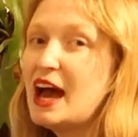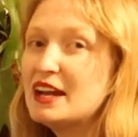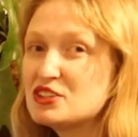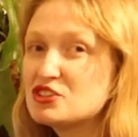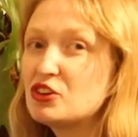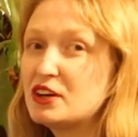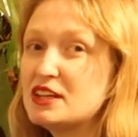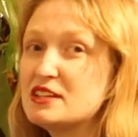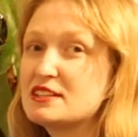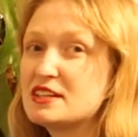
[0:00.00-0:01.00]
and it's not
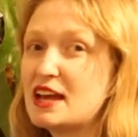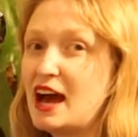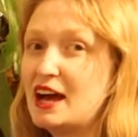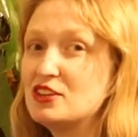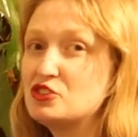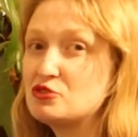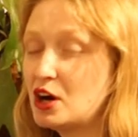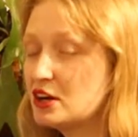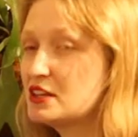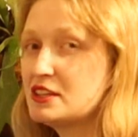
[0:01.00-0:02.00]
easy, and you
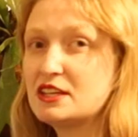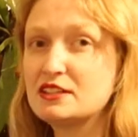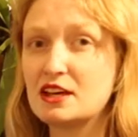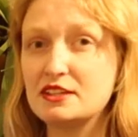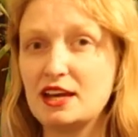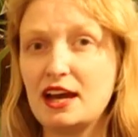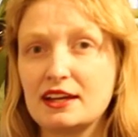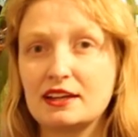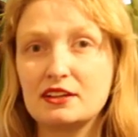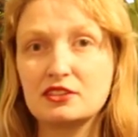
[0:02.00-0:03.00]
kind of need a
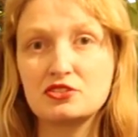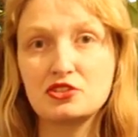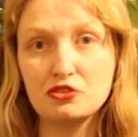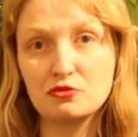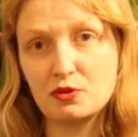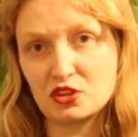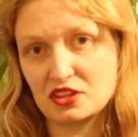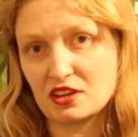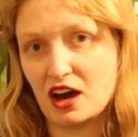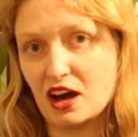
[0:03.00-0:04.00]
tank to put
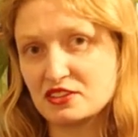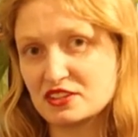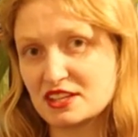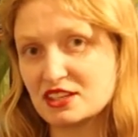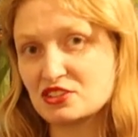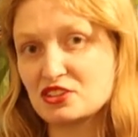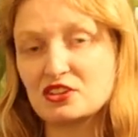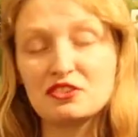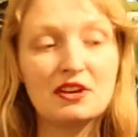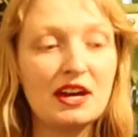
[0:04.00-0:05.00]
others
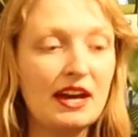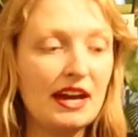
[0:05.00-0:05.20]
into